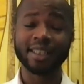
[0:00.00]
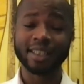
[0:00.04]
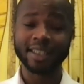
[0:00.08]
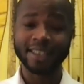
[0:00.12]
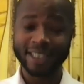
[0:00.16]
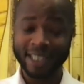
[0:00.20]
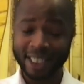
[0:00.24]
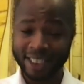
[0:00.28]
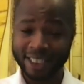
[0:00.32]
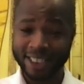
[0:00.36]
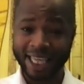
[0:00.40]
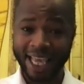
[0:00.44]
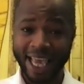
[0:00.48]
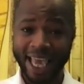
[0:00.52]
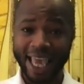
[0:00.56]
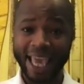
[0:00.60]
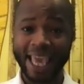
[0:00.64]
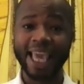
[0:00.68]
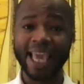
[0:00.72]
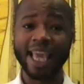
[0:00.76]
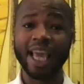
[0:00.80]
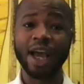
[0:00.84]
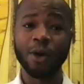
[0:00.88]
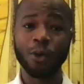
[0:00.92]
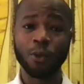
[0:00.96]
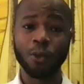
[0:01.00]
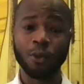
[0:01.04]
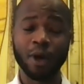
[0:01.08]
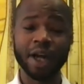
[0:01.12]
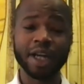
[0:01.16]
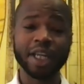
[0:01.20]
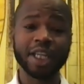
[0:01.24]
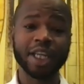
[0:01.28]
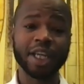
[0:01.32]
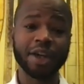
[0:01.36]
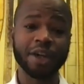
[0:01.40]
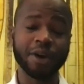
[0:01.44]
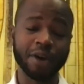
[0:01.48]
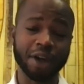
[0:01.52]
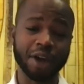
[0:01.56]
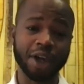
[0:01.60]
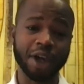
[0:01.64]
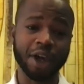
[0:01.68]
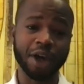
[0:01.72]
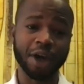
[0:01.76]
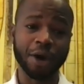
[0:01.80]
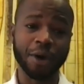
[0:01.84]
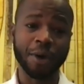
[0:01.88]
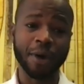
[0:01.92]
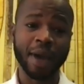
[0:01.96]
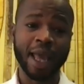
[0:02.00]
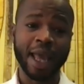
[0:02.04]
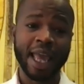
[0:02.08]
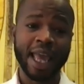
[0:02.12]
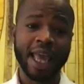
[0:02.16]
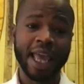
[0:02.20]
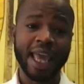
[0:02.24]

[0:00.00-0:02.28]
today, one year ago,